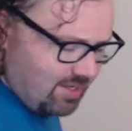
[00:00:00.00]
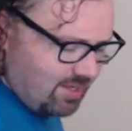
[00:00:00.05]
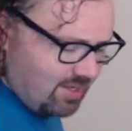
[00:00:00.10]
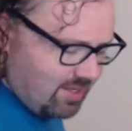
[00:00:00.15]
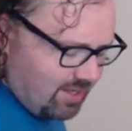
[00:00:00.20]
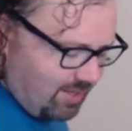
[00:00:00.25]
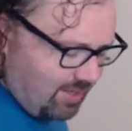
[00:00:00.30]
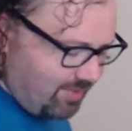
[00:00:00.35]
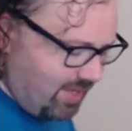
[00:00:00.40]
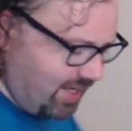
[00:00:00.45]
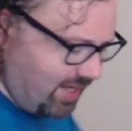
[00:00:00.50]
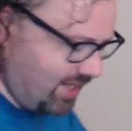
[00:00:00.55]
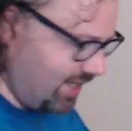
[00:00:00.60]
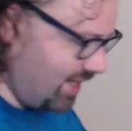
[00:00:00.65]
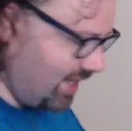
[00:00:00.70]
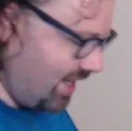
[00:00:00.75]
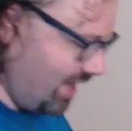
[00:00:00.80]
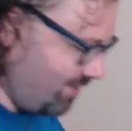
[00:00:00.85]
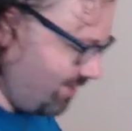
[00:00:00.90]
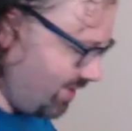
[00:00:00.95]
I'm not going to
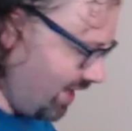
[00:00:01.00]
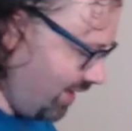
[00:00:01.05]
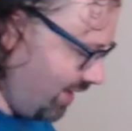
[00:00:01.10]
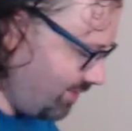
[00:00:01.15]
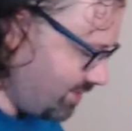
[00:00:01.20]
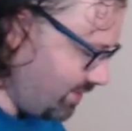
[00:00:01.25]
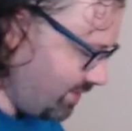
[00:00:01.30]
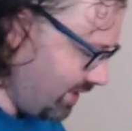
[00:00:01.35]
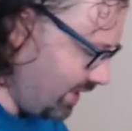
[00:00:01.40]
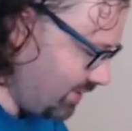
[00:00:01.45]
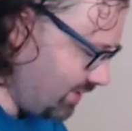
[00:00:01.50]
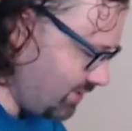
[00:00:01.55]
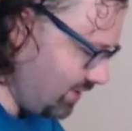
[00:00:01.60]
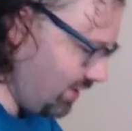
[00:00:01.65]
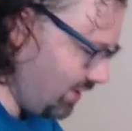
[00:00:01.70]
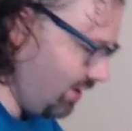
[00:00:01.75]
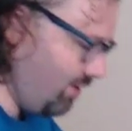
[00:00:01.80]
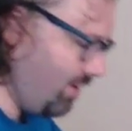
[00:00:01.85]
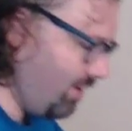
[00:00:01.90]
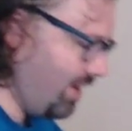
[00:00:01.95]
name names because,
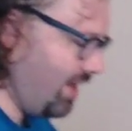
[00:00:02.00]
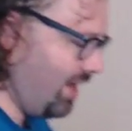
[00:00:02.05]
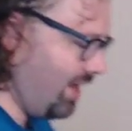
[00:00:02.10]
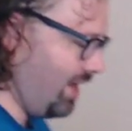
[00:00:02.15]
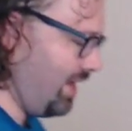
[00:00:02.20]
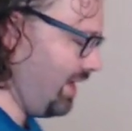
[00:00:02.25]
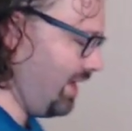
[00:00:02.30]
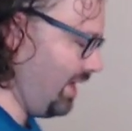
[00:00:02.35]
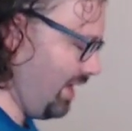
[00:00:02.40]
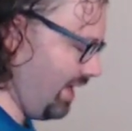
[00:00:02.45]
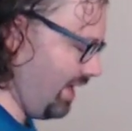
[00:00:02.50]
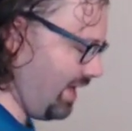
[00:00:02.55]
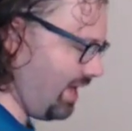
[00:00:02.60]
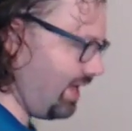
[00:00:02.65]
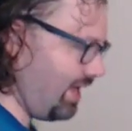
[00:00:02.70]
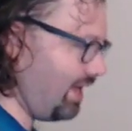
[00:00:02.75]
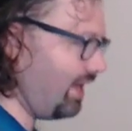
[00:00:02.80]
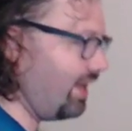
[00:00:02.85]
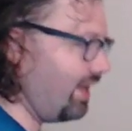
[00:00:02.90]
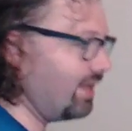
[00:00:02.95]

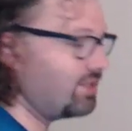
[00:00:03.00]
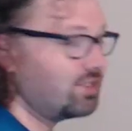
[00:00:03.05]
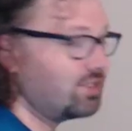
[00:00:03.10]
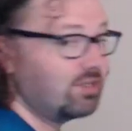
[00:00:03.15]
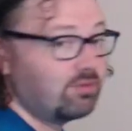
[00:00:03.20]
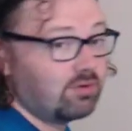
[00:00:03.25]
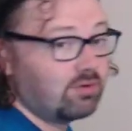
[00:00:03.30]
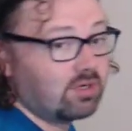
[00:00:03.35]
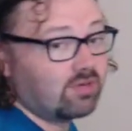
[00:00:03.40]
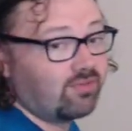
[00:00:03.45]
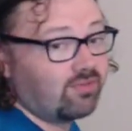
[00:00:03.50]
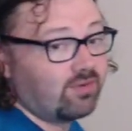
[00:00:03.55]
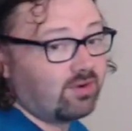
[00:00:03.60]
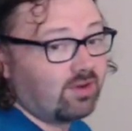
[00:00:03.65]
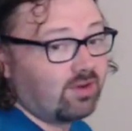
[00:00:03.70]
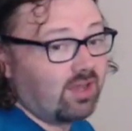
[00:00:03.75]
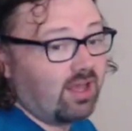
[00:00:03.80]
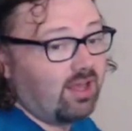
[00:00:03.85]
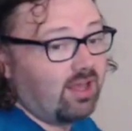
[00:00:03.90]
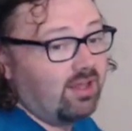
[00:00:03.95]
hey, I actually work for
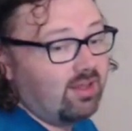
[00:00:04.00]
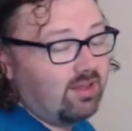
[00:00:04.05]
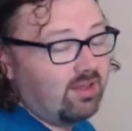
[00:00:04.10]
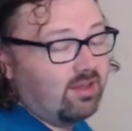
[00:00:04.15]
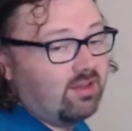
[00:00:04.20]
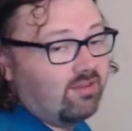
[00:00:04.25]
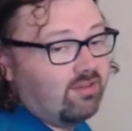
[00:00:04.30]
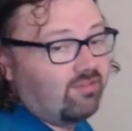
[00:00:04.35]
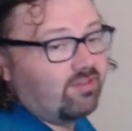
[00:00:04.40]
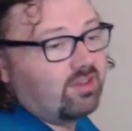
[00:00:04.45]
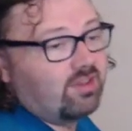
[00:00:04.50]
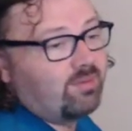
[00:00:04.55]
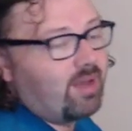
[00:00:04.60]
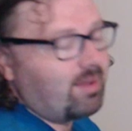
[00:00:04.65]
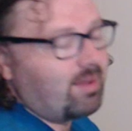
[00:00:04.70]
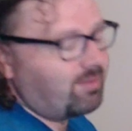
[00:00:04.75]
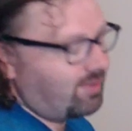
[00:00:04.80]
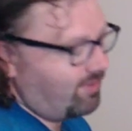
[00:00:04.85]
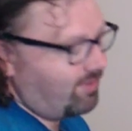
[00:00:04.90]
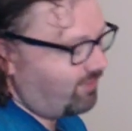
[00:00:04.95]
the
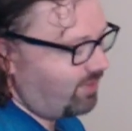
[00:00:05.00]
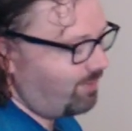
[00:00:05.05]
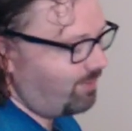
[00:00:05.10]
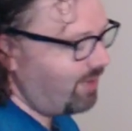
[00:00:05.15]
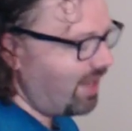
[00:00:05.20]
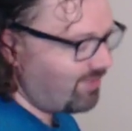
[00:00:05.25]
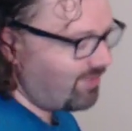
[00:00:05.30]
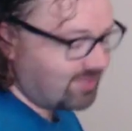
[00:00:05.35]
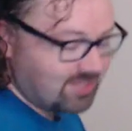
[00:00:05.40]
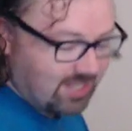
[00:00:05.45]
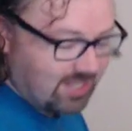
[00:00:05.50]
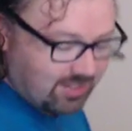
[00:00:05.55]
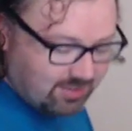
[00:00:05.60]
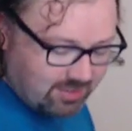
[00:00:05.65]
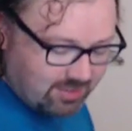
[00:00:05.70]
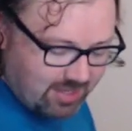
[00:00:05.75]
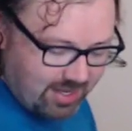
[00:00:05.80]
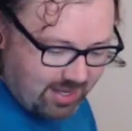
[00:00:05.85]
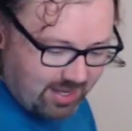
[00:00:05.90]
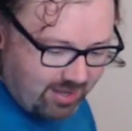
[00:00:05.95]
private sector
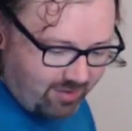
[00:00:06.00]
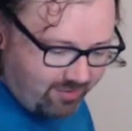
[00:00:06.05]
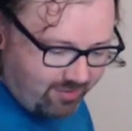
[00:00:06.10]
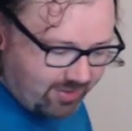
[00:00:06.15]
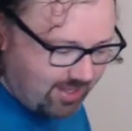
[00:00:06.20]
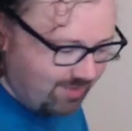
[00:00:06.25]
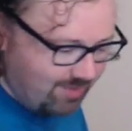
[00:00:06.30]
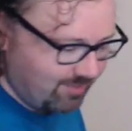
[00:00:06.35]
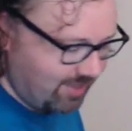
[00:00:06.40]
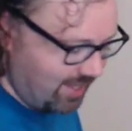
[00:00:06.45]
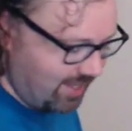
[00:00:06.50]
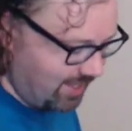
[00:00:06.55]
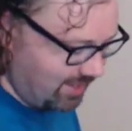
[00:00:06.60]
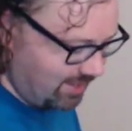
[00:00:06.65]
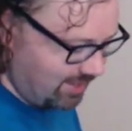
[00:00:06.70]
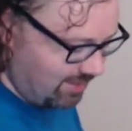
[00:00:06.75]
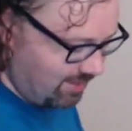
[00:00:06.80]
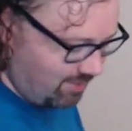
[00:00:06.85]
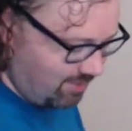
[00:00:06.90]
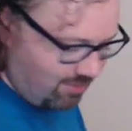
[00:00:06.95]
now, and I'm like,
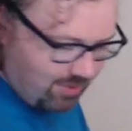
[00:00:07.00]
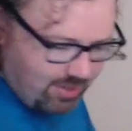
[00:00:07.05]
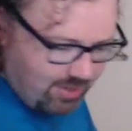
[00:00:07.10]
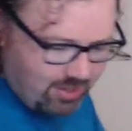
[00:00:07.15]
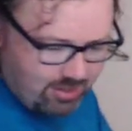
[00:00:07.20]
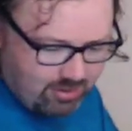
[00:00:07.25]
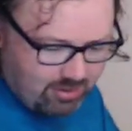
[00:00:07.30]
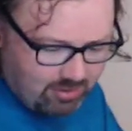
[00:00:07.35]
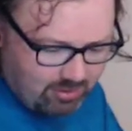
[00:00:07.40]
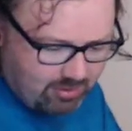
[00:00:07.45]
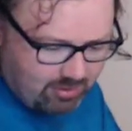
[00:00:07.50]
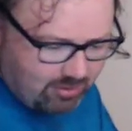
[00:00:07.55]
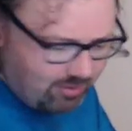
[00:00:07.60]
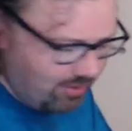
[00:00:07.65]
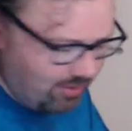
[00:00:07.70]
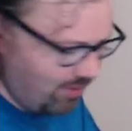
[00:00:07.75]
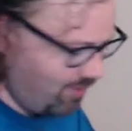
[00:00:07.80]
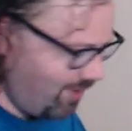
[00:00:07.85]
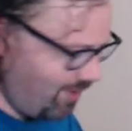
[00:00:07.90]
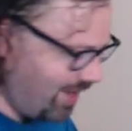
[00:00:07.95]

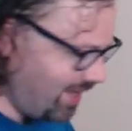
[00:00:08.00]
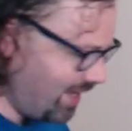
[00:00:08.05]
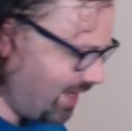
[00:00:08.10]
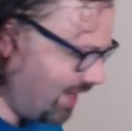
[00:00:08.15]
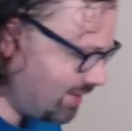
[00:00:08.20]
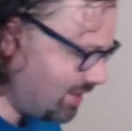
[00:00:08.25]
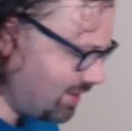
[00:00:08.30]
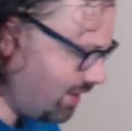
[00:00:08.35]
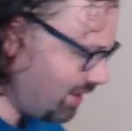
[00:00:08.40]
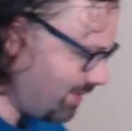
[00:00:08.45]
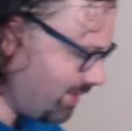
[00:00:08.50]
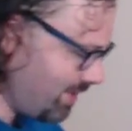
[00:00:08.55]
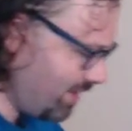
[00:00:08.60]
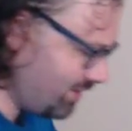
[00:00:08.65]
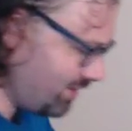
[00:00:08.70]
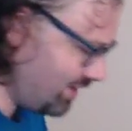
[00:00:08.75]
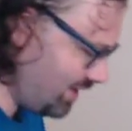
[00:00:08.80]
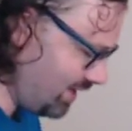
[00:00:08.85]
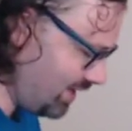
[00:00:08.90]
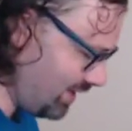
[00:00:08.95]
oh, I can't talk about
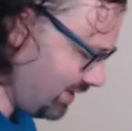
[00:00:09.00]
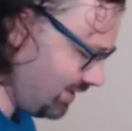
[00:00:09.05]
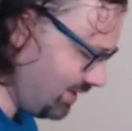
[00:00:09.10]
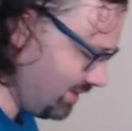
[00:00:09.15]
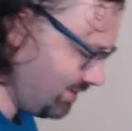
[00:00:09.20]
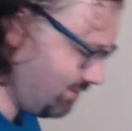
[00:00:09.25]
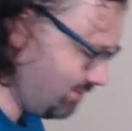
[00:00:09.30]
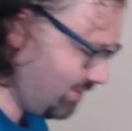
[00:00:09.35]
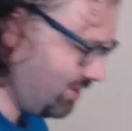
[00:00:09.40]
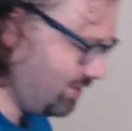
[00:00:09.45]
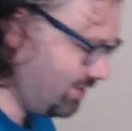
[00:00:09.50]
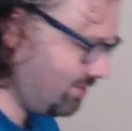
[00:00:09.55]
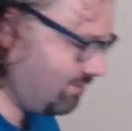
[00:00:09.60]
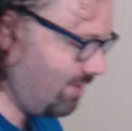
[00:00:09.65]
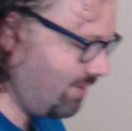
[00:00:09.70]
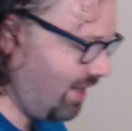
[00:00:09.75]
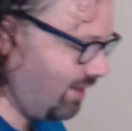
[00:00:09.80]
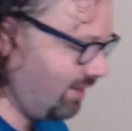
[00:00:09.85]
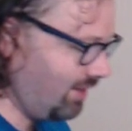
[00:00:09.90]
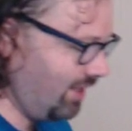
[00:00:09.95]
things, which is
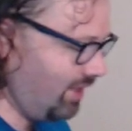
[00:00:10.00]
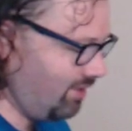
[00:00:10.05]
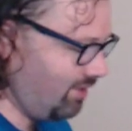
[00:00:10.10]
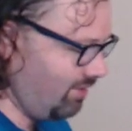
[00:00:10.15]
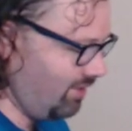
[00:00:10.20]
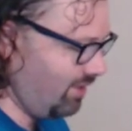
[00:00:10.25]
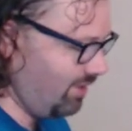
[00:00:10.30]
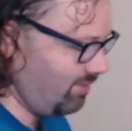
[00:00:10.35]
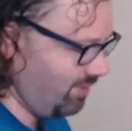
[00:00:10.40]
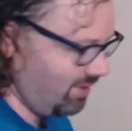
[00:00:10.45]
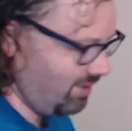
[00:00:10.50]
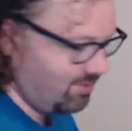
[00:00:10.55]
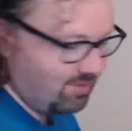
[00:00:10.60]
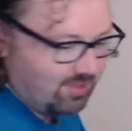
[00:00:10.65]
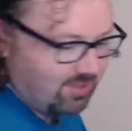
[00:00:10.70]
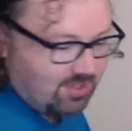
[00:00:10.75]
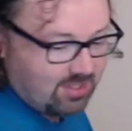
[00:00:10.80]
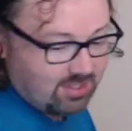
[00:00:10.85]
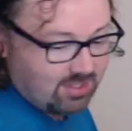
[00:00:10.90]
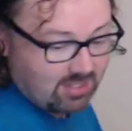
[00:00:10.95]
mildly annoying, but
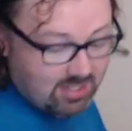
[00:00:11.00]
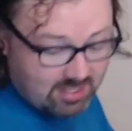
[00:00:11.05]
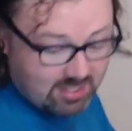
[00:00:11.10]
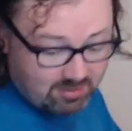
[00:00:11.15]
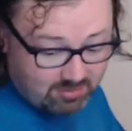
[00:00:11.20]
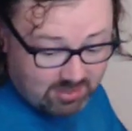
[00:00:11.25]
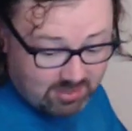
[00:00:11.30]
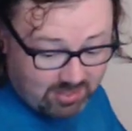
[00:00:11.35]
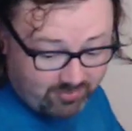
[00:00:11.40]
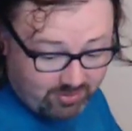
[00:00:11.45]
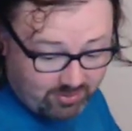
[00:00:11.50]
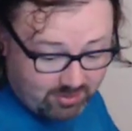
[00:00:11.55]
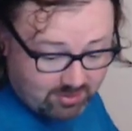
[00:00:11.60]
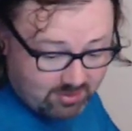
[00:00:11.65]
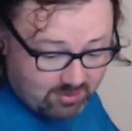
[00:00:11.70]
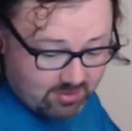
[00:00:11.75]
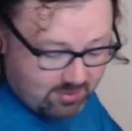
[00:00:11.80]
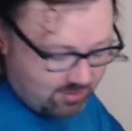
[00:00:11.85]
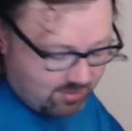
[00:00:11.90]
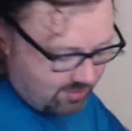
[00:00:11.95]
whatever.
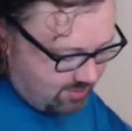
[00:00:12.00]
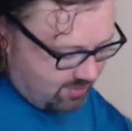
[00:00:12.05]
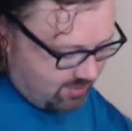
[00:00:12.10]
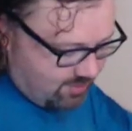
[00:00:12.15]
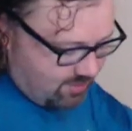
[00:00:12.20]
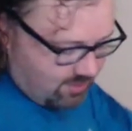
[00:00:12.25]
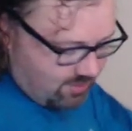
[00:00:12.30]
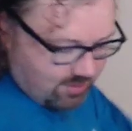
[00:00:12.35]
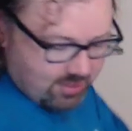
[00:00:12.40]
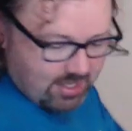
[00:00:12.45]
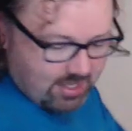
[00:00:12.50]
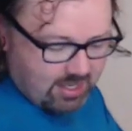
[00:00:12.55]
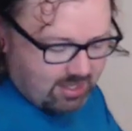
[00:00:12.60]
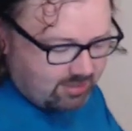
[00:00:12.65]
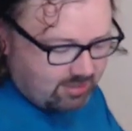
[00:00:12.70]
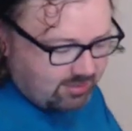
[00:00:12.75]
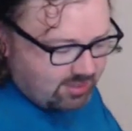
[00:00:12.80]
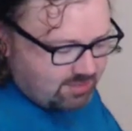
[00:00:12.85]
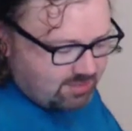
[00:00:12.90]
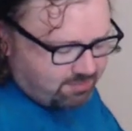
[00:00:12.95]
I'll at
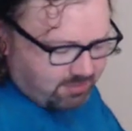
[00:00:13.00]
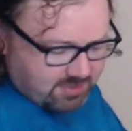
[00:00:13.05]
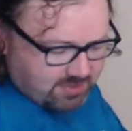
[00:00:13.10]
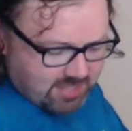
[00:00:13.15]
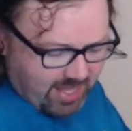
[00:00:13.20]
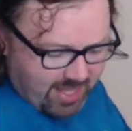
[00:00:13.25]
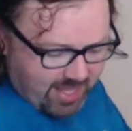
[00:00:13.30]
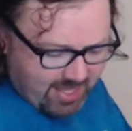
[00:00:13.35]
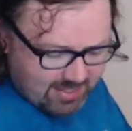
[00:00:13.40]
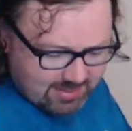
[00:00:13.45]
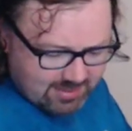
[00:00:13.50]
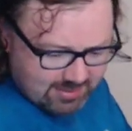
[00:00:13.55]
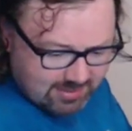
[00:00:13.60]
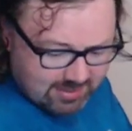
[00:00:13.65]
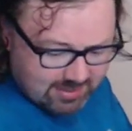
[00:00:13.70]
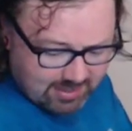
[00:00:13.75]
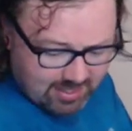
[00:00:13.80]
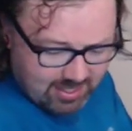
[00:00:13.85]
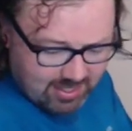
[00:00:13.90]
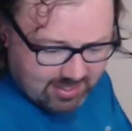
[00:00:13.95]
least pretend
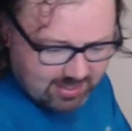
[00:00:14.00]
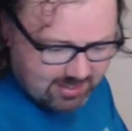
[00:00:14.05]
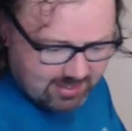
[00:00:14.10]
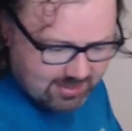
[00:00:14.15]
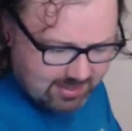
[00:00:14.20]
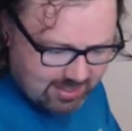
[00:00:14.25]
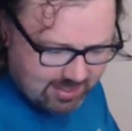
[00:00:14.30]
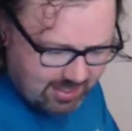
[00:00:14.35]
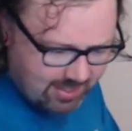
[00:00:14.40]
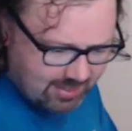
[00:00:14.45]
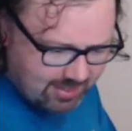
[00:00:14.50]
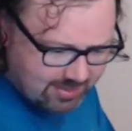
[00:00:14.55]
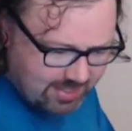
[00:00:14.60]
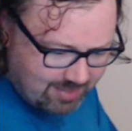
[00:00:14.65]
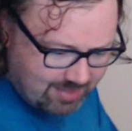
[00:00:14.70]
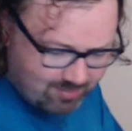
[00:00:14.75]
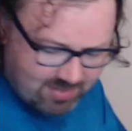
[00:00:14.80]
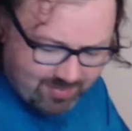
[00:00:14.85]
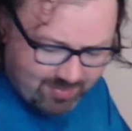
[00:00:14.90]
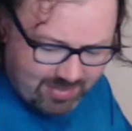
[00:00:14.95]
that I can keep
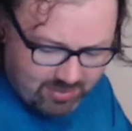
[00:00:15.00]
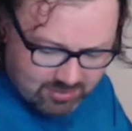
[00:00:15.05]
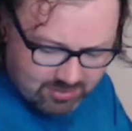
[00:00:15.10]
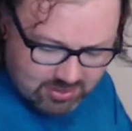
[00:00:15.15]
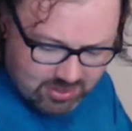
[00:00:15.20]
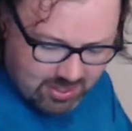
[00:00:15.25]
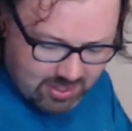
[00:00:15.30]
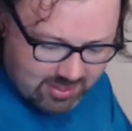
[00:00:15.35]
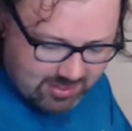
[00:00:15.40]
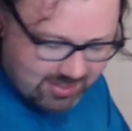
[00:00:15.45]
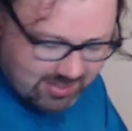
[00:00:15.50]
my mouth shut,